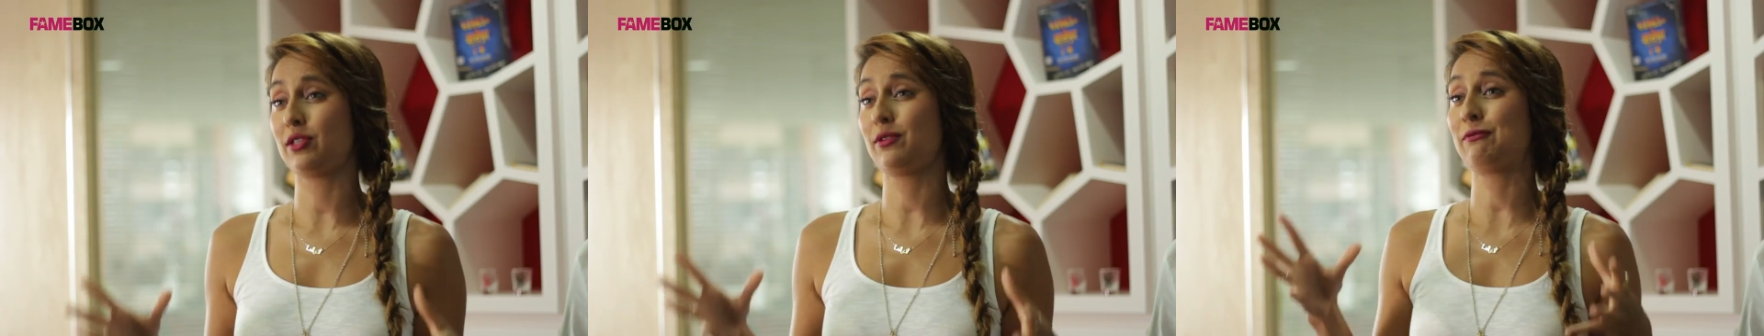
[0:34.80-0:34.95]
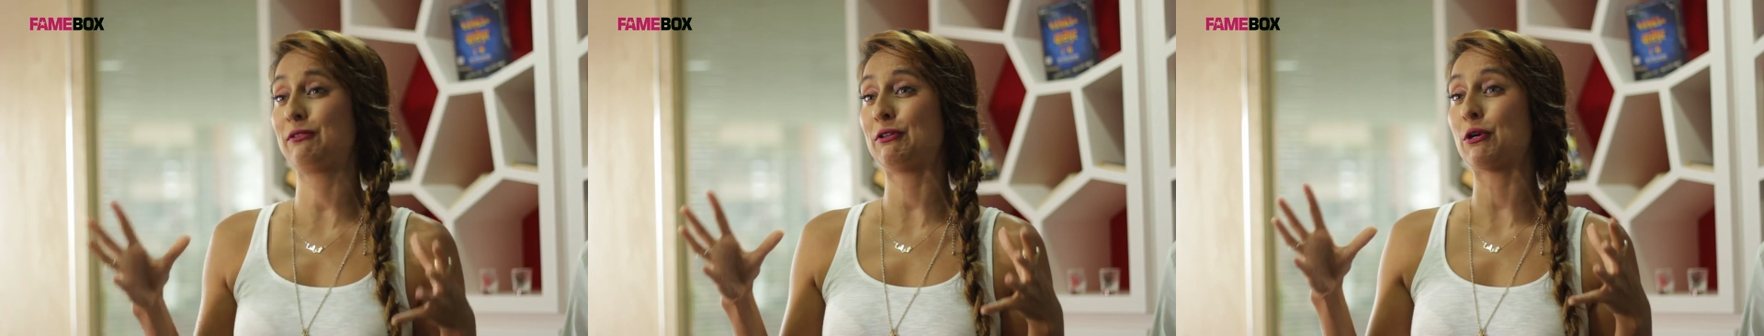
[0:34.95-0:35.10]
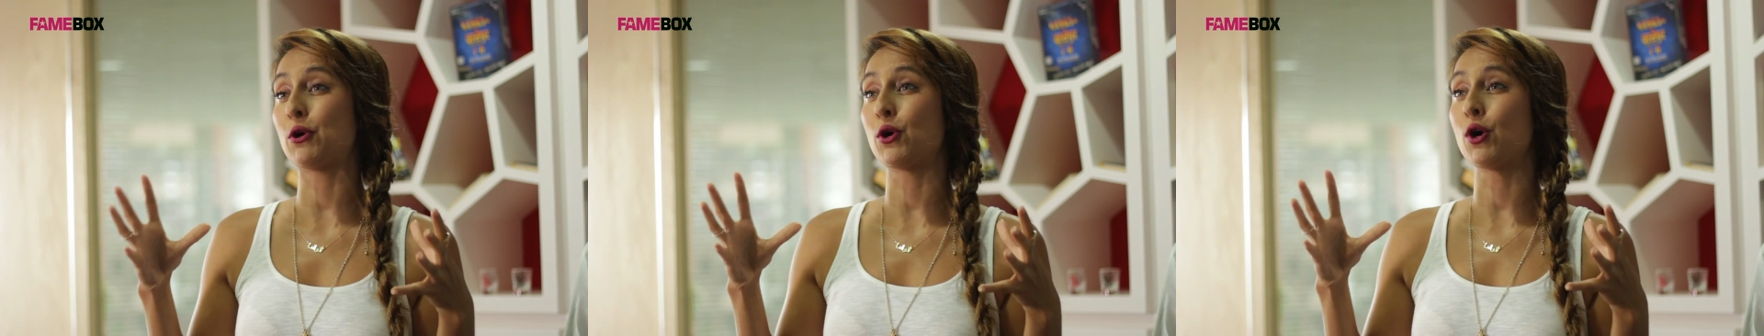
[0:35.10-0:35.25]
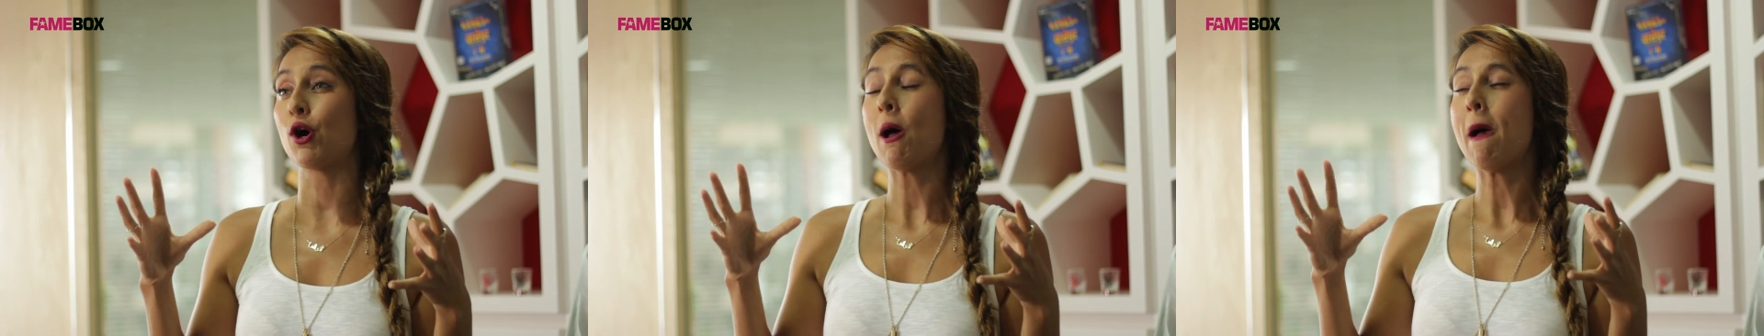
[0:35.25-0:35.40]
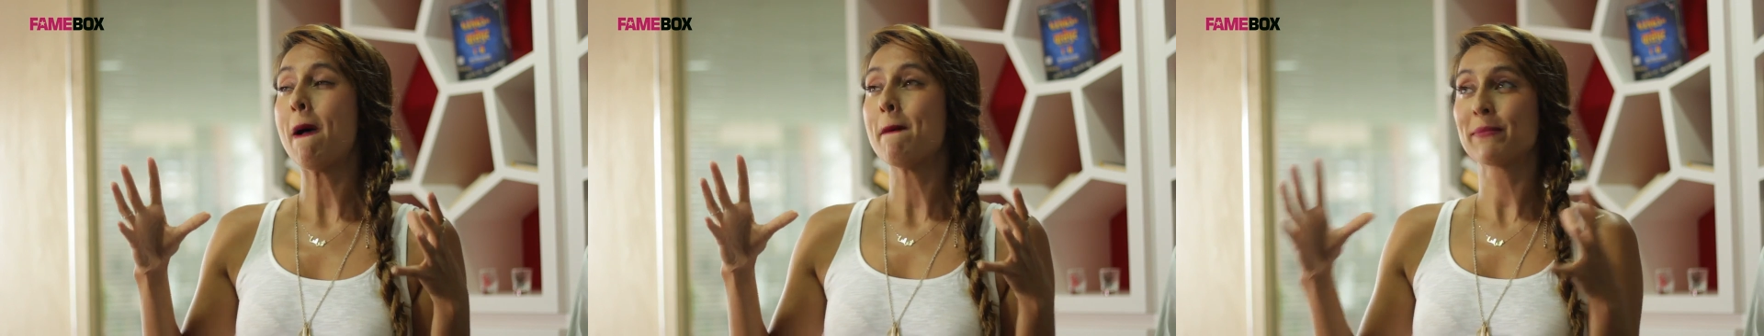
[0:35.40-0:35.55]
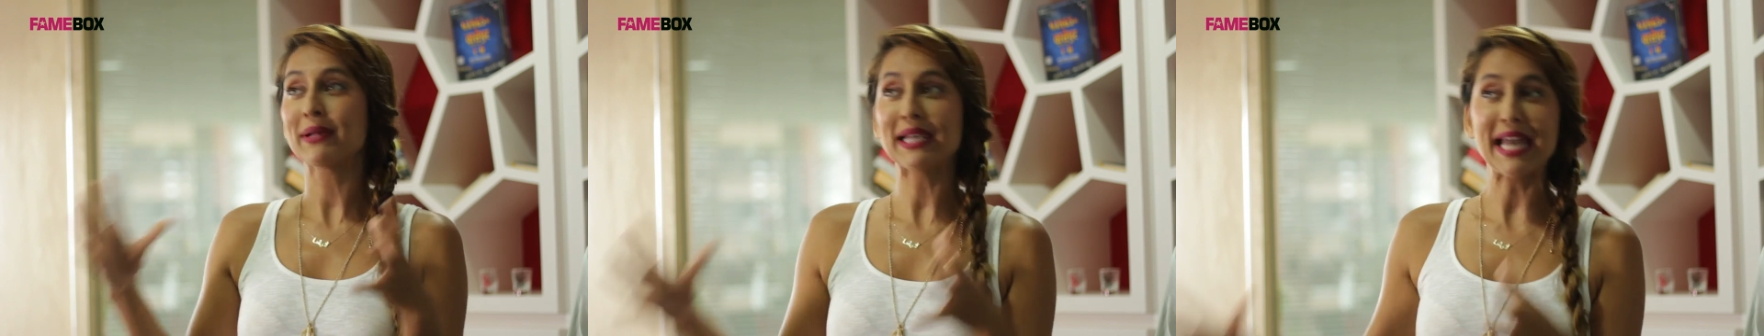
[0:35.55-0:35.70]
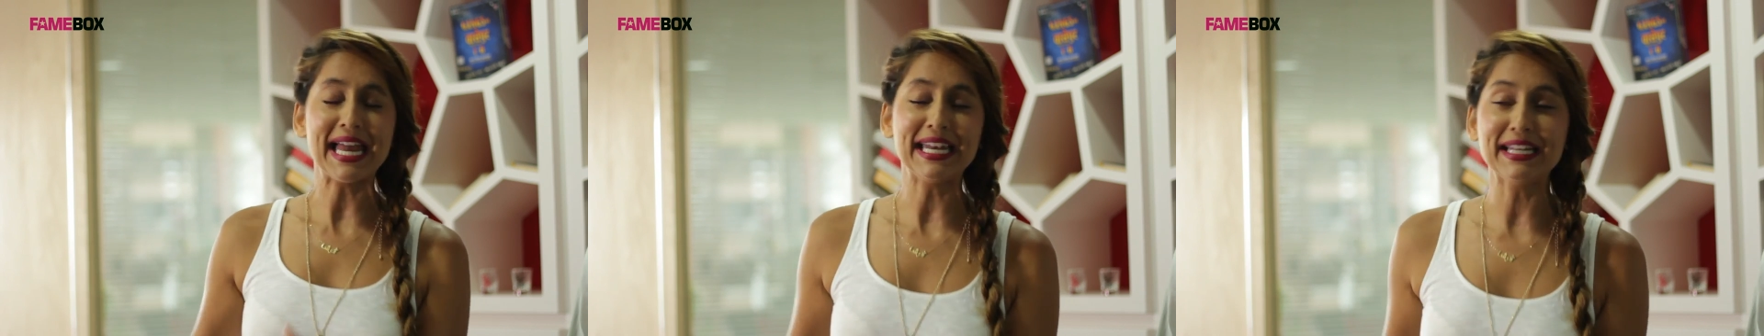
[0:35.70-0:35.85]
If you're
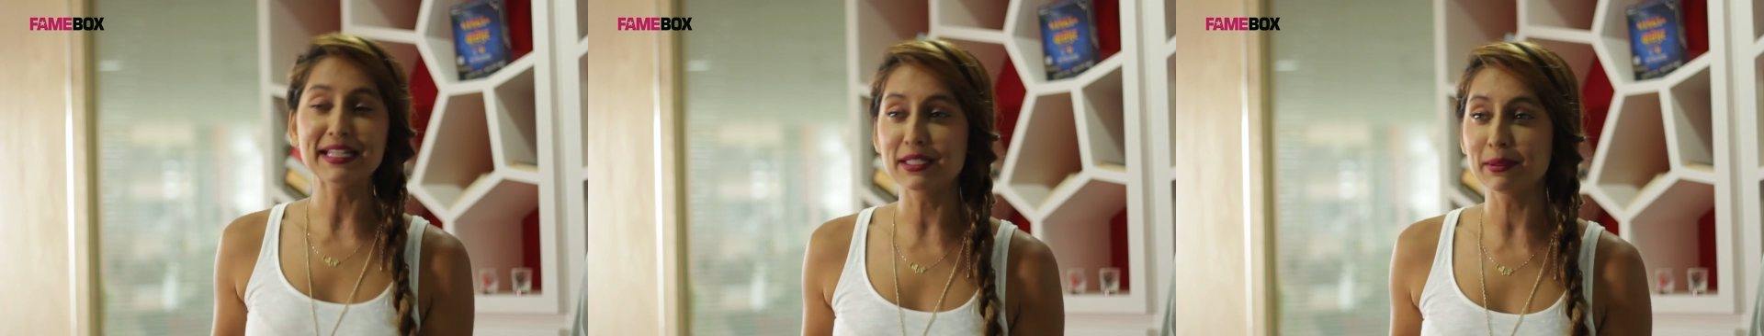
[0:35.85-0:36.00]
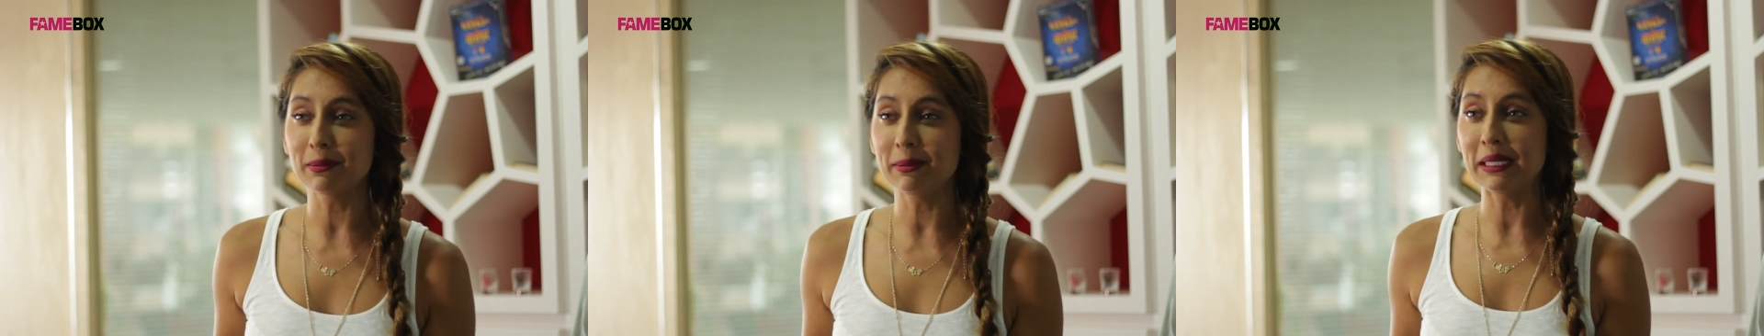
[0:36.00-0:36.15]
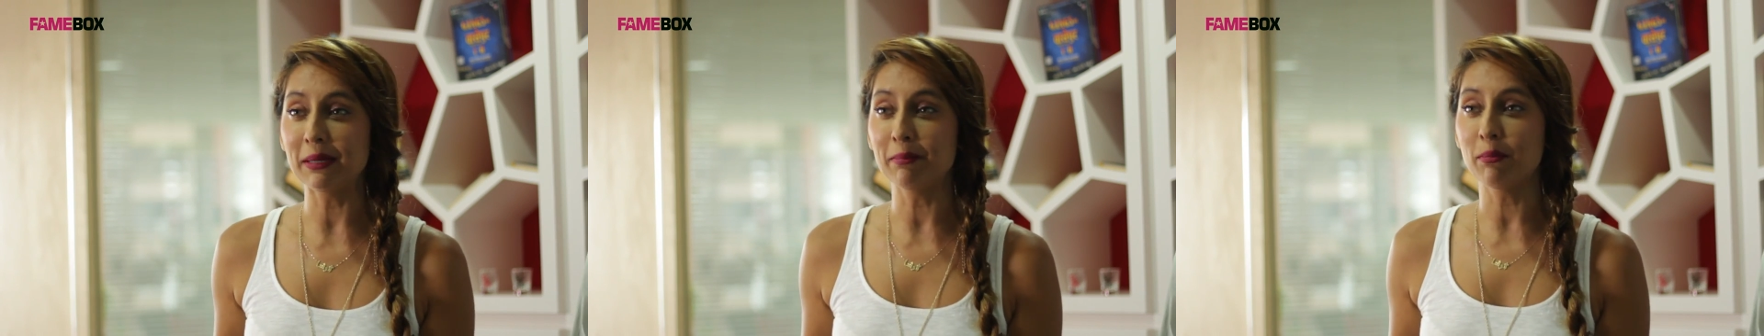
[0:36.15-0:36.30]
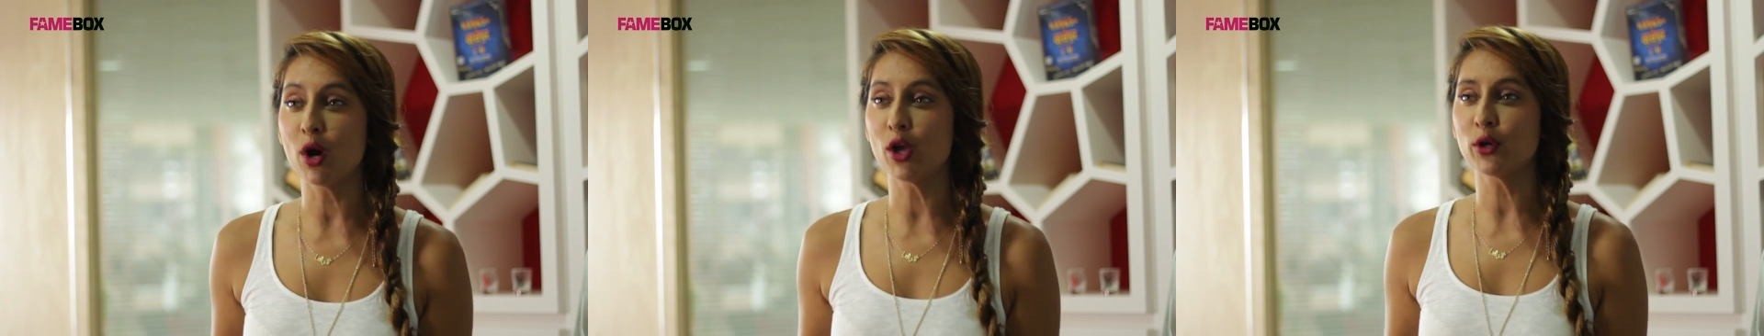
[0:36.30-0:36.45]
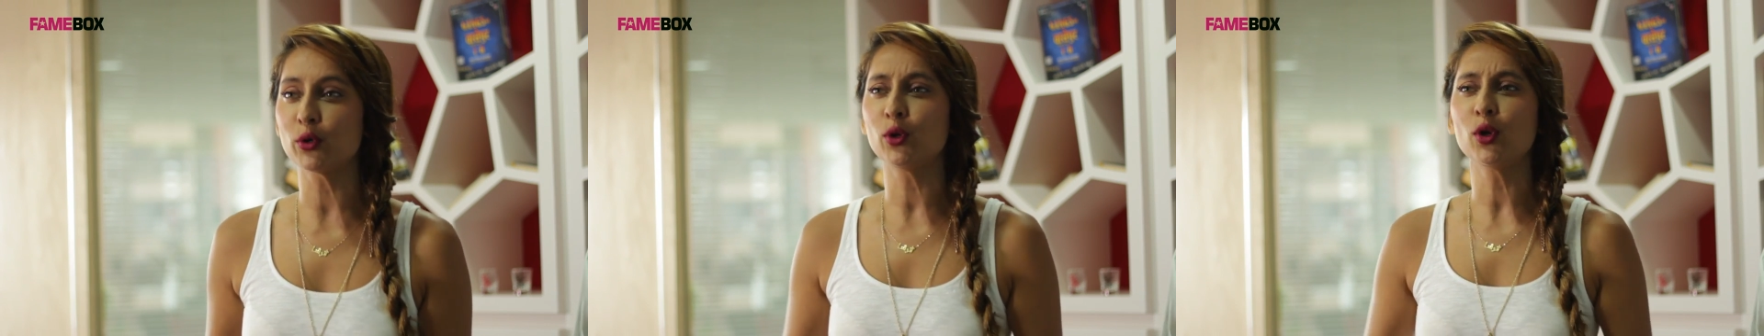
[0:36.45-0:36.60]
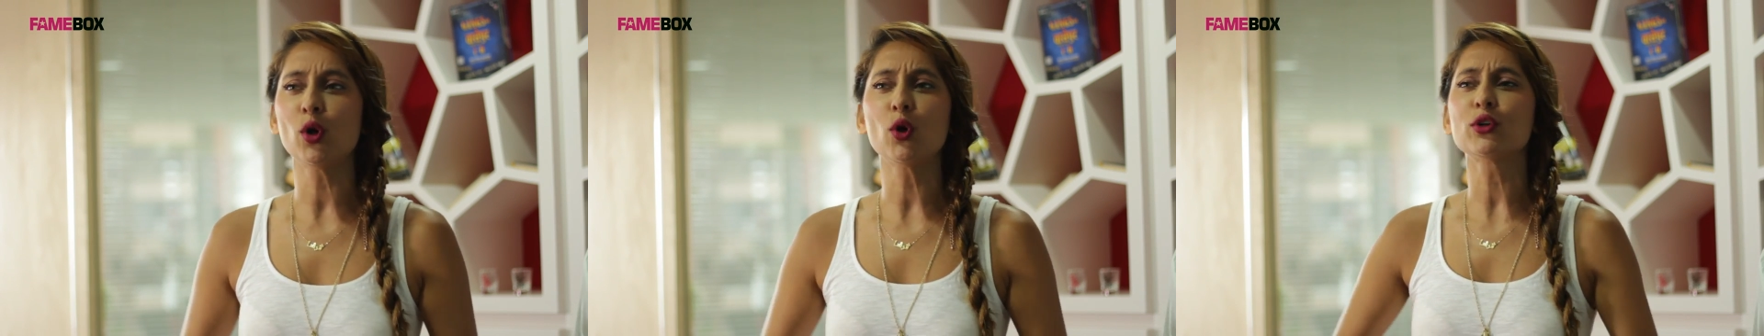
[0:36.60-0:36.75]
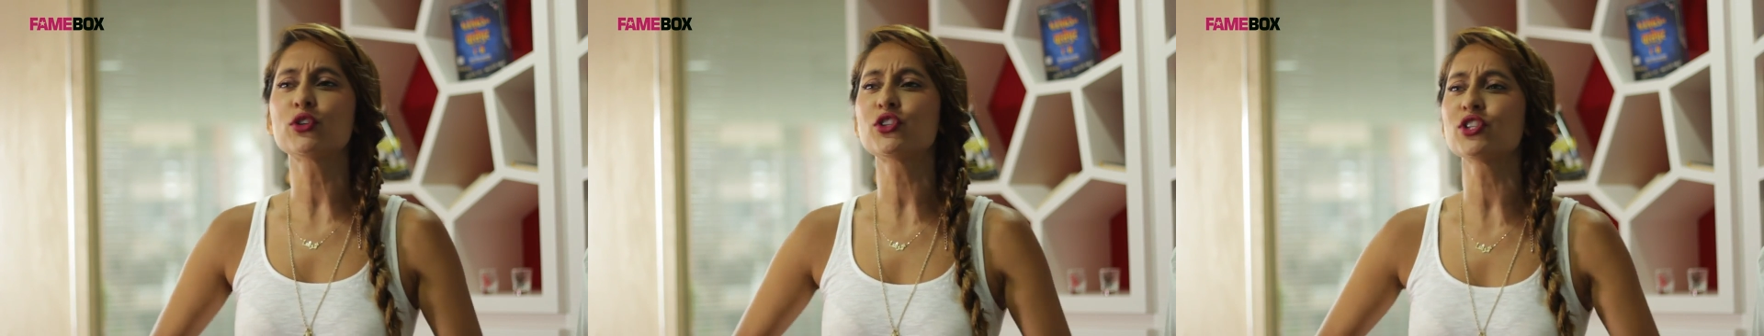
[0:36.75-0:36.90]
planning to be a model
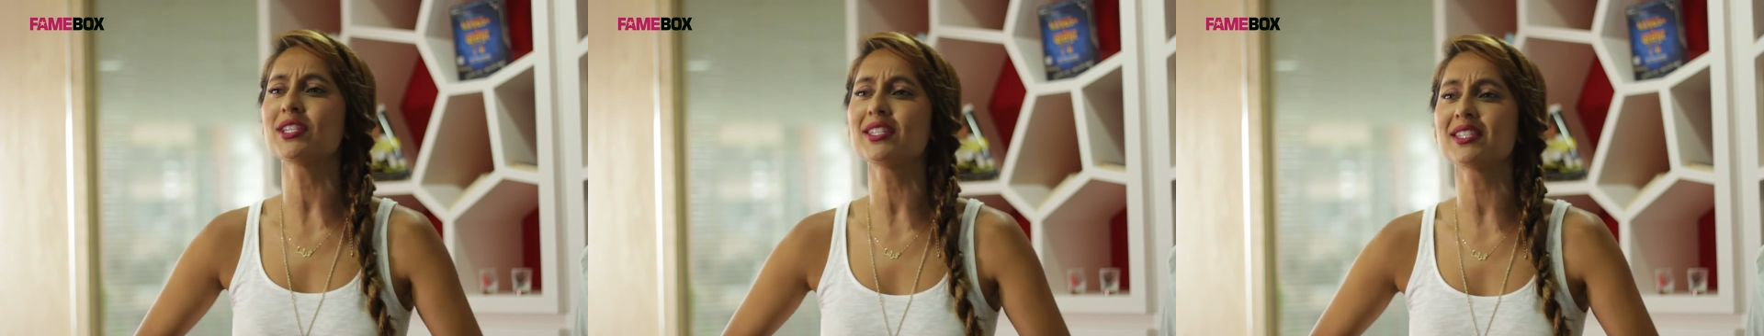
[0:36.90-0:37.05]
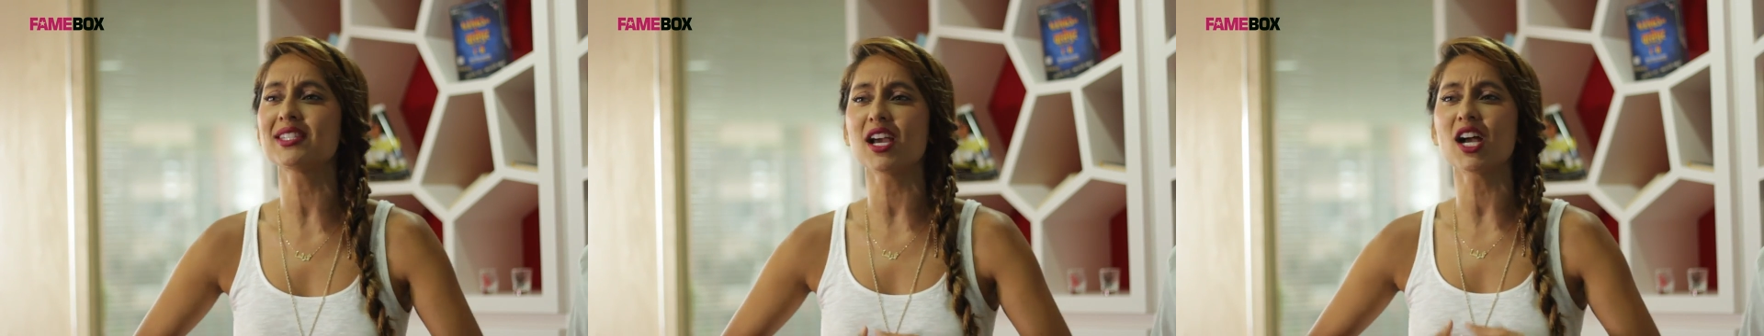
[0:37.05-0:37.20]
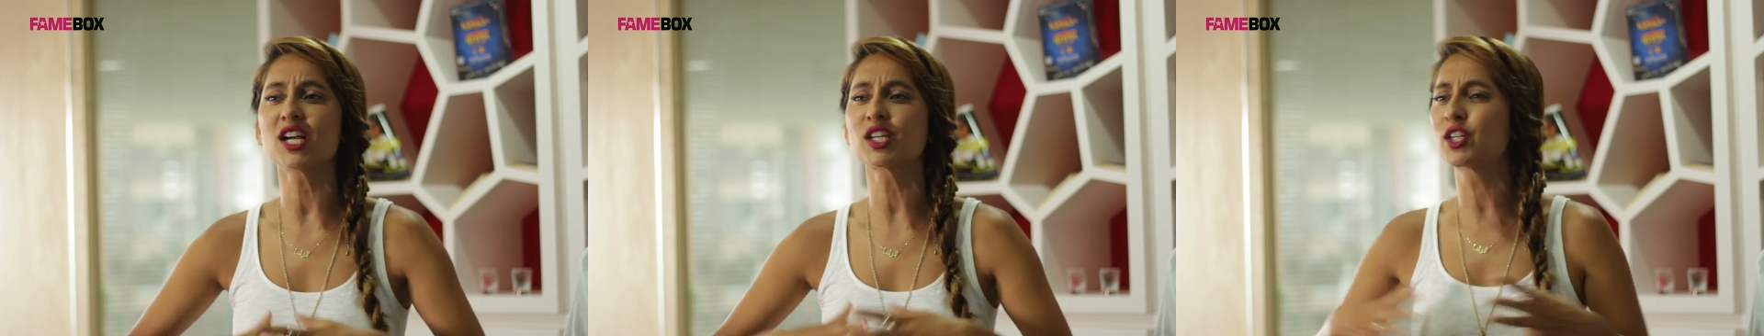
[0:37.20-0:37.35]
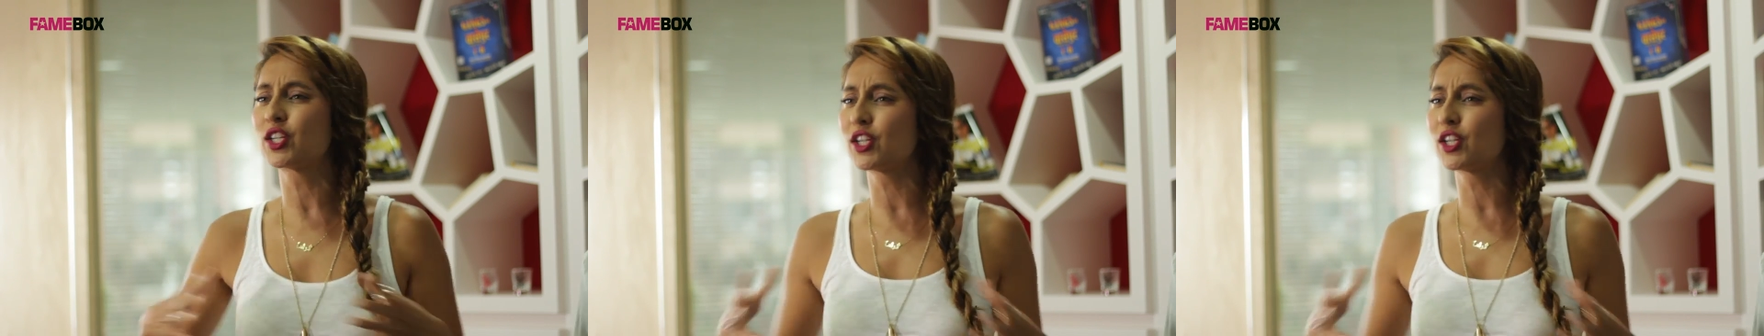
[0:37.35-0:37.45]
or just a